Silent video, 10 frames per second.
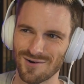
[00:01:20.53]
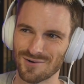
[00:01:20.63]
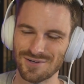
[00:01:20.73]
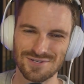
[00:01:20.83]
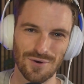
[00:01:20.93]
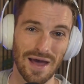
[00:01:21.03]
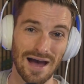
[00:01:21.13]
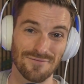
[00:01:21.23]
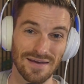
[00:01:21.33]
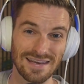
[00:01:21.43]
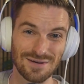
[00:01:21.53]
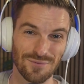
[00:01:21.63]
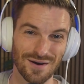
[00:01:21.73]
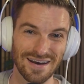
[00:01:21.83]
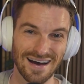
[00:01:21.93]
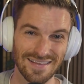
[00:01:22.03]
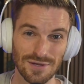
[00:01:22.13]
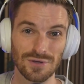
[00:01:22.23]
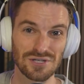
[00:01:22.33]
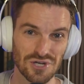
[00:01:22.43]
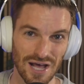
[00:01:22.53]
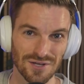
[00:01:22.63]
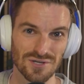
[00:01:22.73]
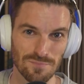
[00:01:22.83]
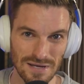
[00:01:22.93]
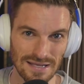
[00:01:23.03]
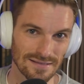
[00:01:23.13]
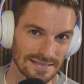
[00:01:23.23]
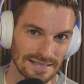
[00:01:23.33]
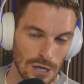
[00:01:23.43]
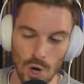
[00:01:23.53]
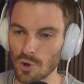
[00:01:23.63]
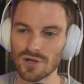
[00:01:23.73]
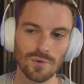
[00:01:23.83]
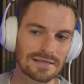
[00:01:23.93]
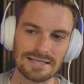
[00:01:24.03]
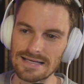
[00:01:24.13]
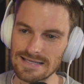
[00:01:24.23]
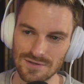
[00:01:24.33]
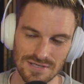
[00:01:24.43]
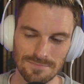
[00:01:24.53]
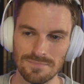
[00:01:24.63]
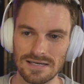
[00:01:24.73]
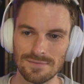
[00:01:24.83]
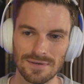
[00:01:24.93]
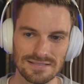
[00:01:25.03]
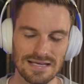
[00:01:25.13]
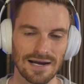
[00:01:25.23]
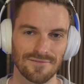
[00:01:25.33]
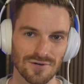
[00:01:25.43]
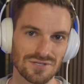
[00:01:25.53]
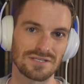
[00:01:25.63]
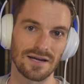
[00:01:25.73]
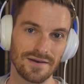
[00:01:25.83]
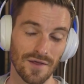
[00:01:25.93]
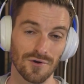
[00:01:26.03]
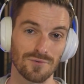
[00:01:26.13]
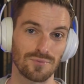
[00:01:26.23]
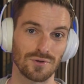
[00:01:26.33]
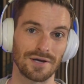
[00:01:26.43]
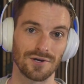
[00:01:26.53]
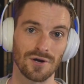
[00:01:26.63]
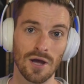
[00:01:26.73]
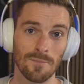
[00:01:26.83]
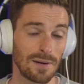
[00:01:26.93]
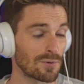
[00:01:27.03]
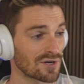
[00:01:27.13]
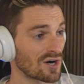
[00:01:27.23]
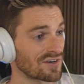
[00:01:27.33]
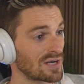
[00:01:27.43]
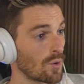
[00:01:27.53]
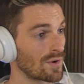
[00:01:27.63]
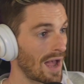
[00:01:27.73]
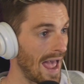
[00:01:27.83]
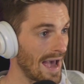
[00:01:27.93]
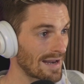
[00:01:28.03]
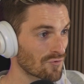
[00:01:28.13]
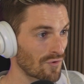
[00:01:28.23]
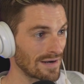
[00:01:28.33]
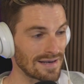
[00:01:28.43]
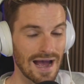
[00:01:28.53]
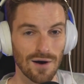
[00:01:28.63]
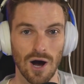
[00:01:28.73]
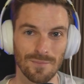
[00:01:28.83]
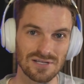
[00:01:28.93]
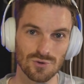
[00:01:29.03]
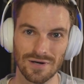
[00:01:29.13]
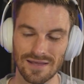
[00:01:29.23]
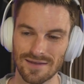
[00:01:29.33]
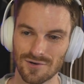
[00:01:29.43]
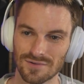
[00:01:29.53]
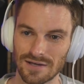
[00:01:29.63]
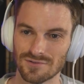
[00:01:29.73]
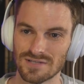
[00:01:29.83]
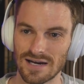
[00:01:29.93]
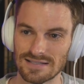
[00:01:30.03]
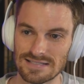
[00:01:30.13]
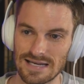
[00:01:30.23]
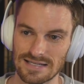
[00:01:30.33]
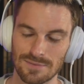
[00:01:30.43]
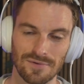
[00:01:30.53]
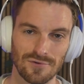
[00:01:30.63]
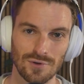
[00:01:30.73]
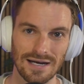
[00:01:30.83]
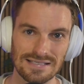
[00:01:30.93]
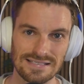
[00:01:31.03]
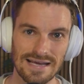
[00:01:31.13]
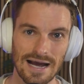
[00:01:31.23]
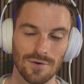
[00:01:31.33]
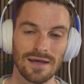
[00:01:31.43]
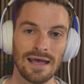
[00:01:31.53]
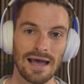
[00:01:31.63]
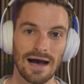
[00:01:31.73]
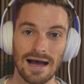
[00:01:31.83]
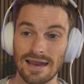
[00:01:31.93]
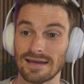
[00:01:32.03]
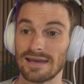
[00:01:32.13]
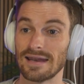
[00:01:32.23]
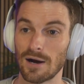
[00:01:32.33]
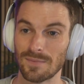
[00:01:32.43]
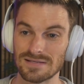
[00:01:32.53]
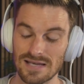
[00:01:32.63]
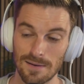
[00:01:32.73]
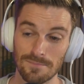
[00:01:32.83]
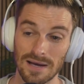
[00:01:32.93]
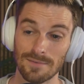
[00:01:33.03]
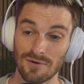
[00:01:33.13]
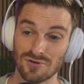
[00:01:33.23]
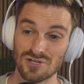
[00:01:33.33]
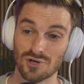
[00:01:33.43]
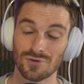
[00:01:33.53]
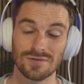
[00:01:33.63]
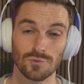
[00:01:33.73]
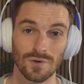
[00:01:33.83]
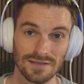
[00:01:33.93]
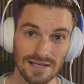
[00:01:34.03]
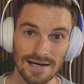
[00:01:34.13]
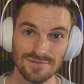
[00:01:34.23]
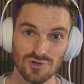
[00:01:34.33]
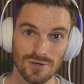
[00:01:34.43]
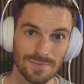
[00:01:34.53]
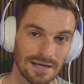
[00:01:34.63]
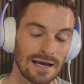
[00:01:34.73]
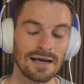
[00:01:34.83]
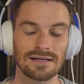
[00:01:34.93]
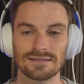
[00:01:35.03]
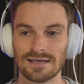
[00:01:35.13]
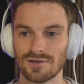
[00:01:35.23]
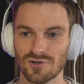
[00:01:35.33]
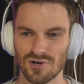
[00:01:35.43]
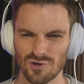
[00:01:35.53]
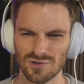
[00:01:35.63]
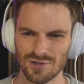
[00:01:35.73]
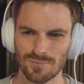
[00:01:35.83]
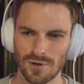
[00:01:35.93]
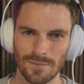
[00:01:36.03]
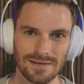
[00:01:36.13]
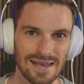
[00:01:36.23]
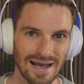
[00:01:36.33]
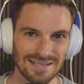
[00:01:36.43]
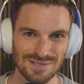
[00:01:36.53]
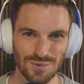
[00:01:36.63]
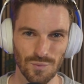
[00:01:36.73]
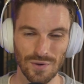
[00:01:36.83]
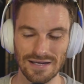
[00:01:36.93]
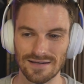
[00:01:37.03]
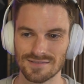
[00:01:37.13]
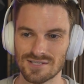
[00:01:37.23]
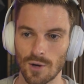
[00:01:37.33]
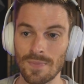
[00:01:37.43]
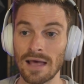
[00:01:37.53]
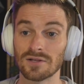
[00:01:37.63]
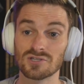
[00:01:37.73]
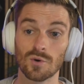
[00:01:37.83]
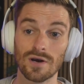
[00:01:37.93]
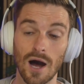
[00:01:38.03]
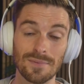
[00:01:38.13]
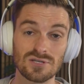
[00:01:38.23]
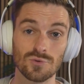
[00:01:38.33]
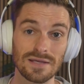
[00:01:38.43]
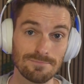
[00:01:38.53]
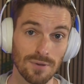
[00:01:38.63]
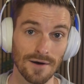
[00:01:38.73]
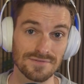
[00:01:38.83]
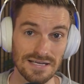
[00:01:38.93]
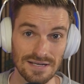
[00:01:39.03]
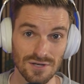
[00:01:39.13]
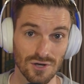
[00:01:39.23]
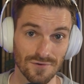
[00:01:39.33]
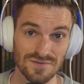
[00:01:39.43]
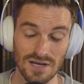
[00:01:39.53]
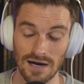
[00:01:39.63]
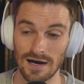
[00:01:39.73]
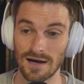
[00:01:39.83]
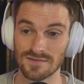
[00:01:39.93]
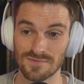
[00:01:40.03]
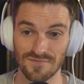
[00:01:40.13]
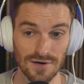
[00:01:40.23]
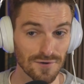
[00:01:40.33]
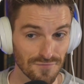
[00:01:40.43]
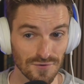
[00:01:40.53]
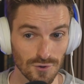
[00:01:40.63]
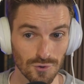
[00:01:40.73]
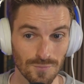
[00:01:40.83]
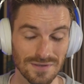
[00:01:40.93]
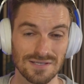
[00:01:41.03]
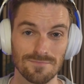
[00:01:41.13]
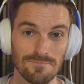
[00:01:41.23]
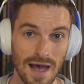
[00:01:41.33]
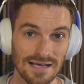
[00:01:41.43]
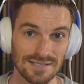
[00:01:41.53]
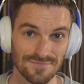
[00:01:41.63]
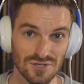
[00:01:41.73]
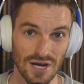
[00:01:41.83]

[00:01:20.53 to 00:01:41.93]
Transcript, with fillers: or you don't have anyone uh, that you can challenge immediately, or you want to test out some meme deck versus another player. People are already going at it right now. I'll be joining in there later tonight to take some of you guys down. Uh, and again, I'll be making my return to live streaming later, earlier, probably next week. So let's go ahead and hop into the buffs and nerfs. Uh, very few, but some massive